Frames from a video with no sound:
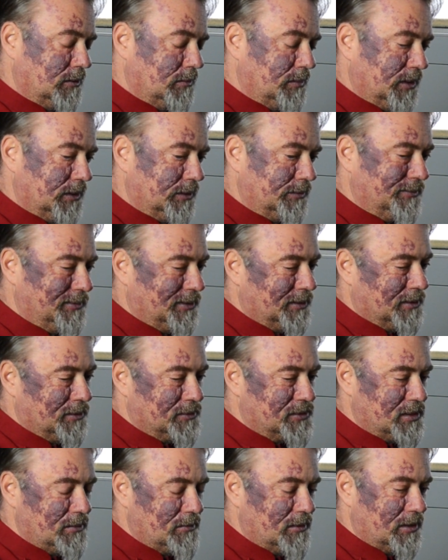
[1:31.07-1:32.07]
but you know,
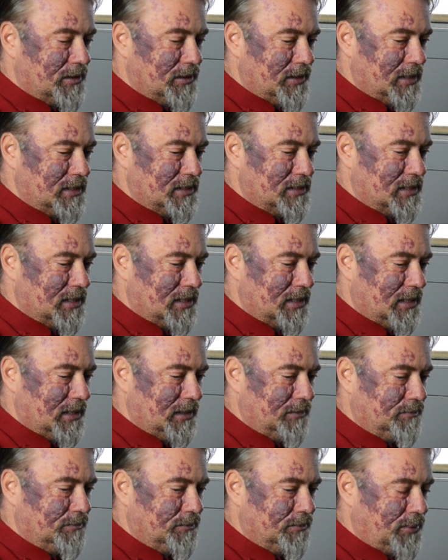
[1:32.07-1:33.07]
some of the things that
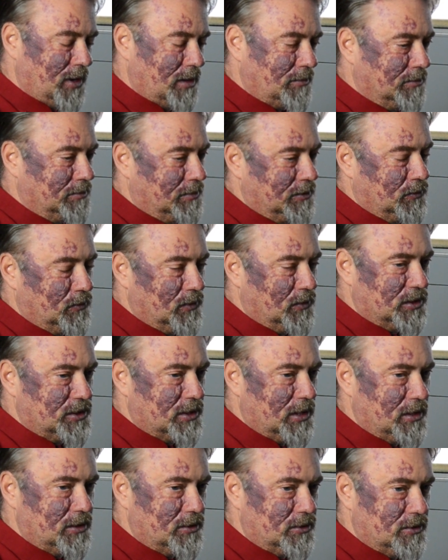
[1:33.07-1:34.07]
I probably wish
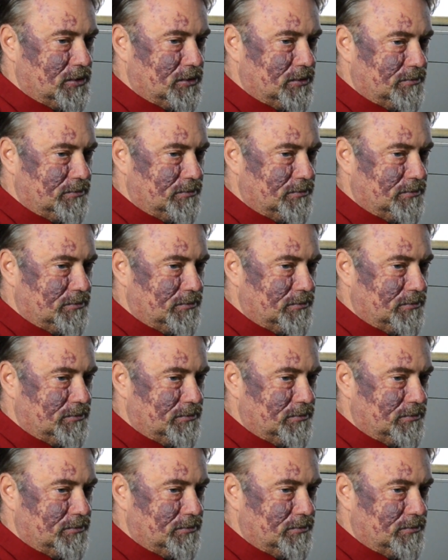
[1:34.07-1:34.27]
I